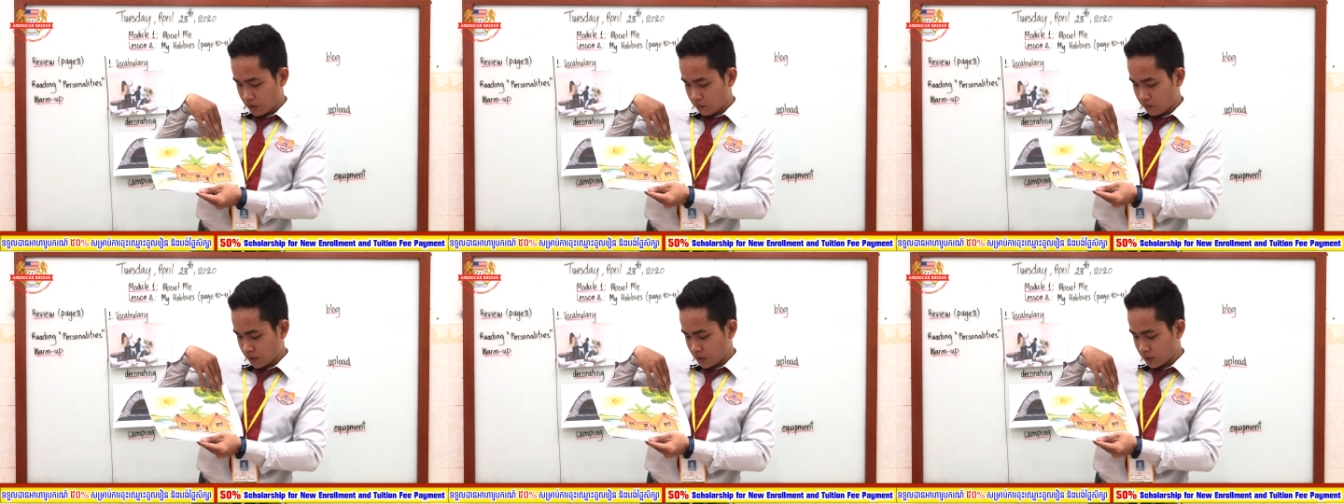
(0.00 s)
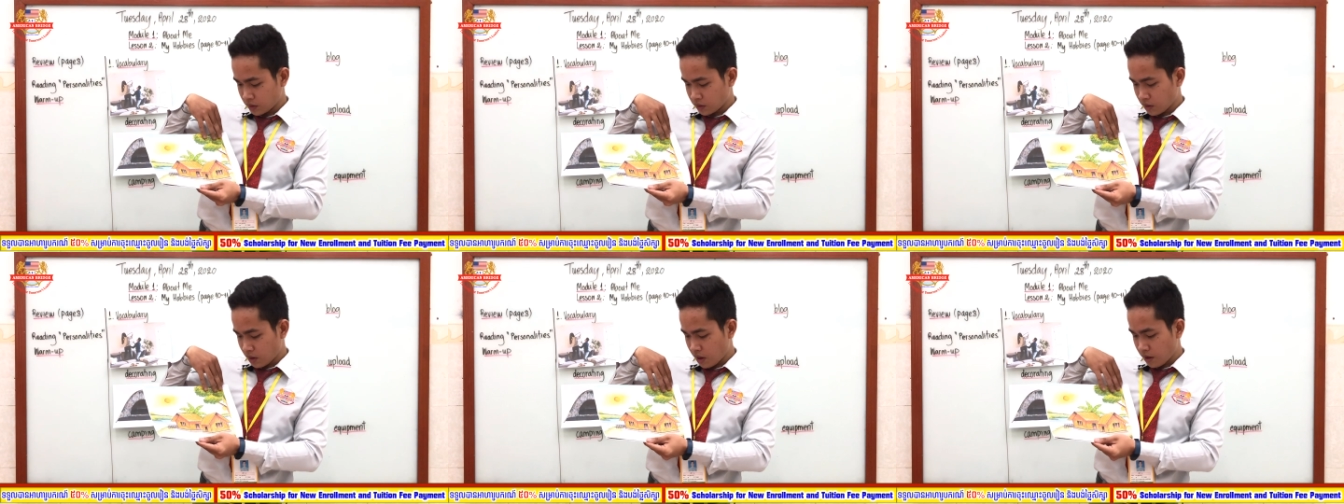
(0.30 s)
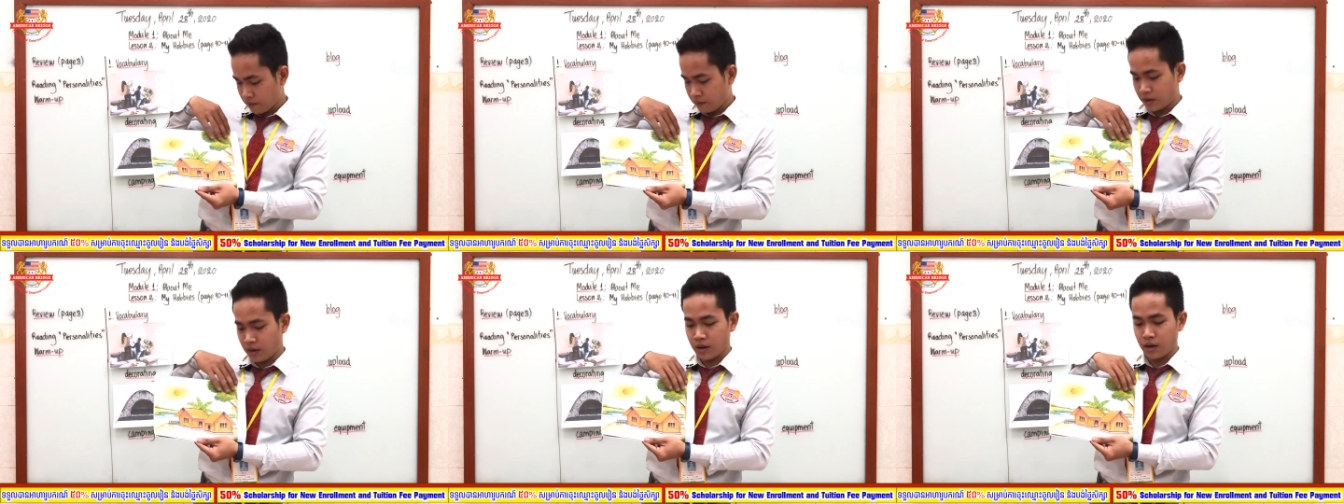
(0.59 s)
also
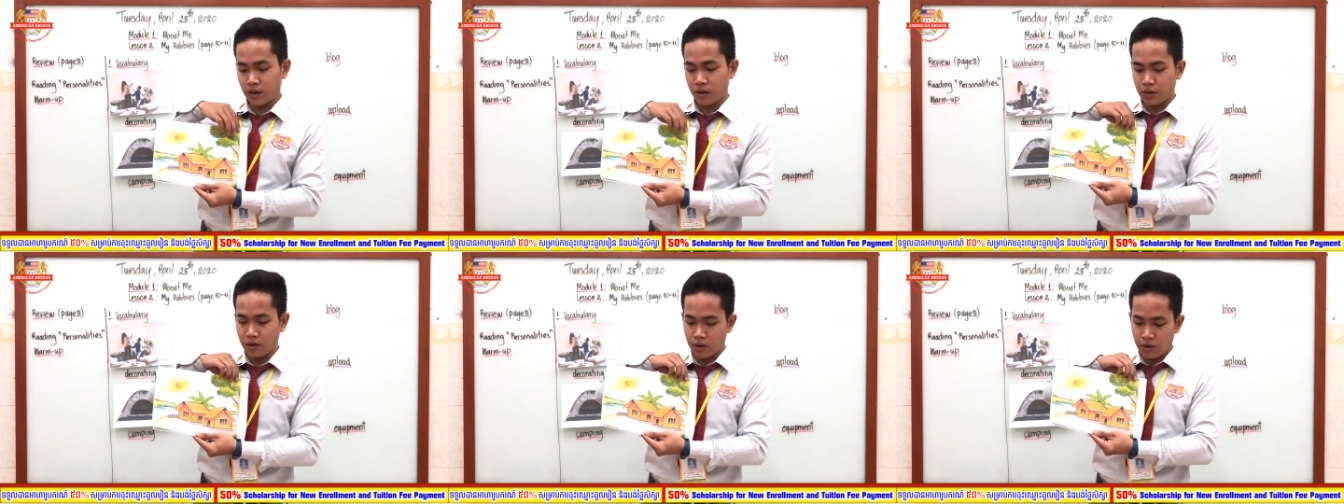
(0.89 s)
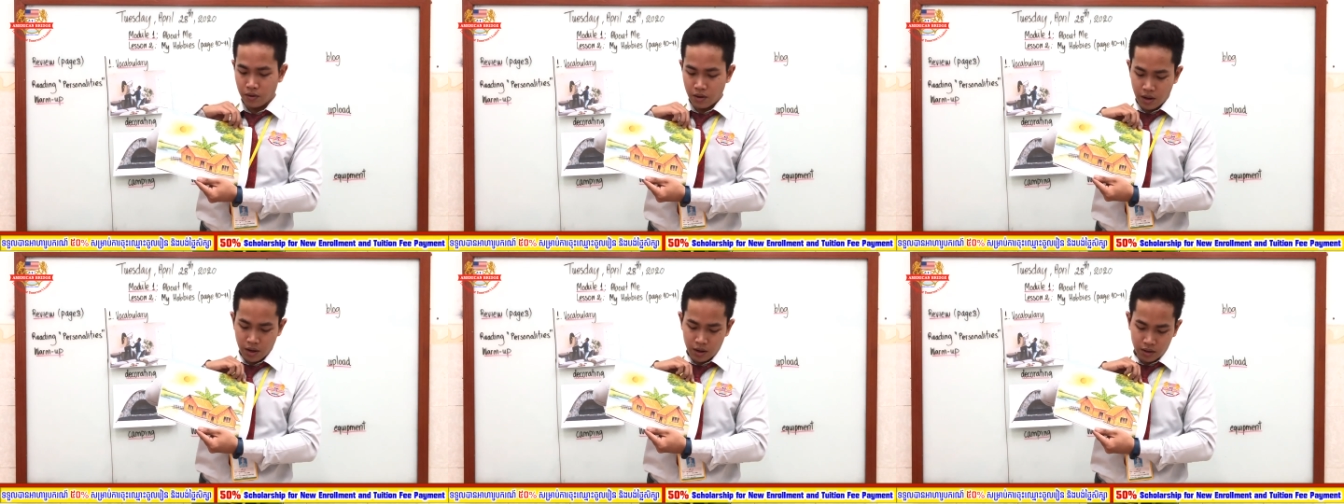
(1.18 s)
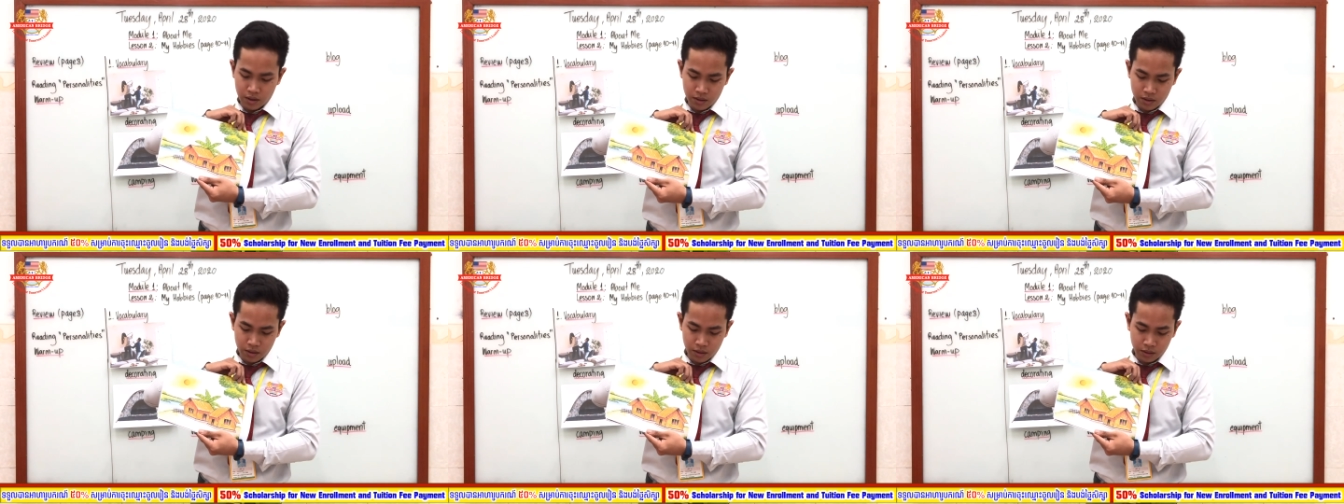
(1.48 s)
have the, you know,
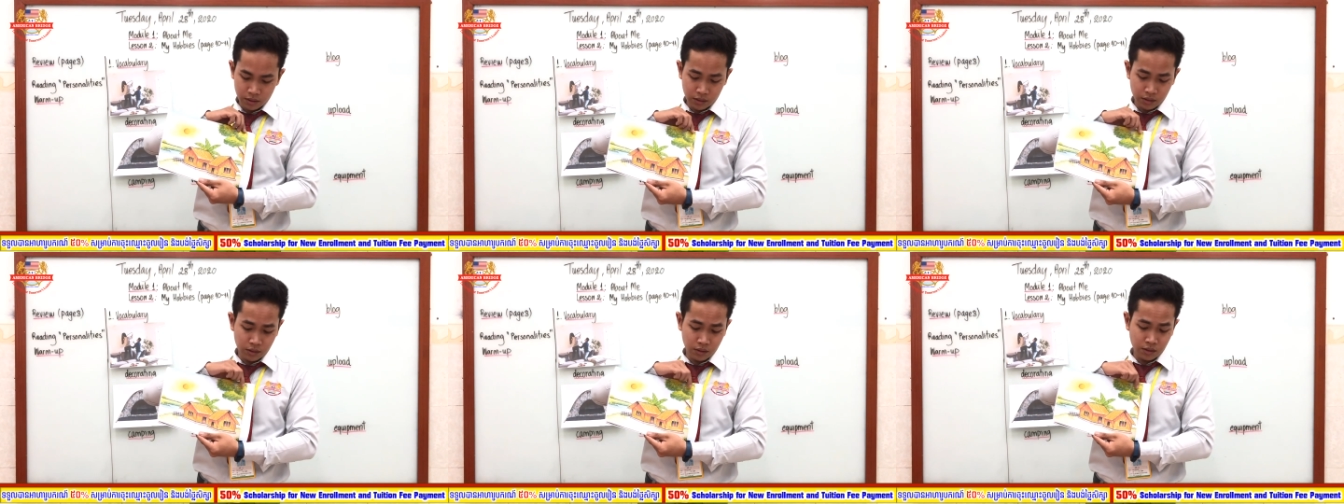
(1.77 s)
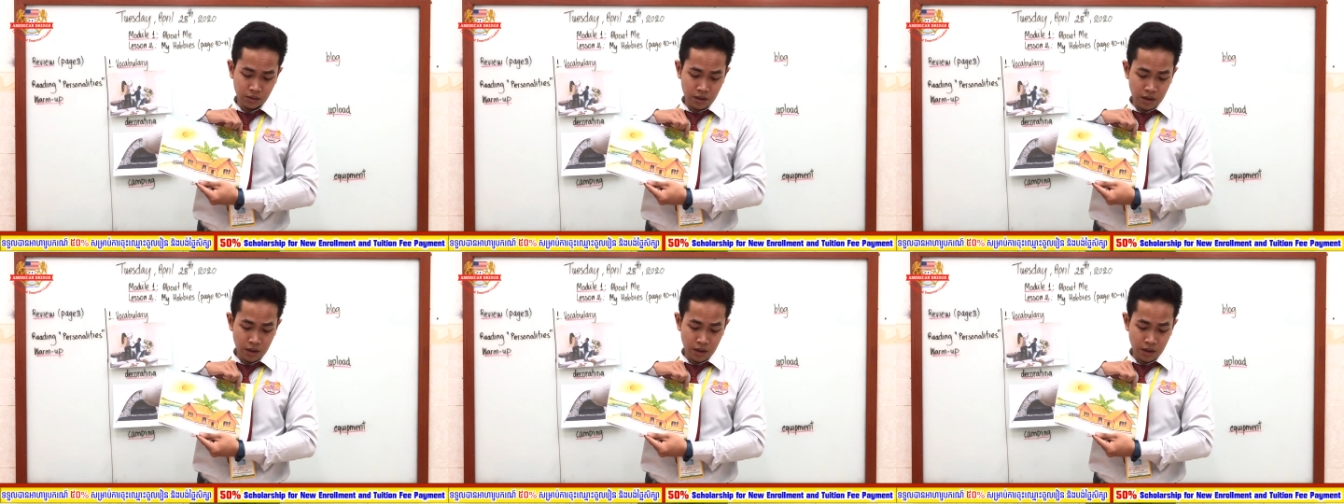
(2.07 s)
like this,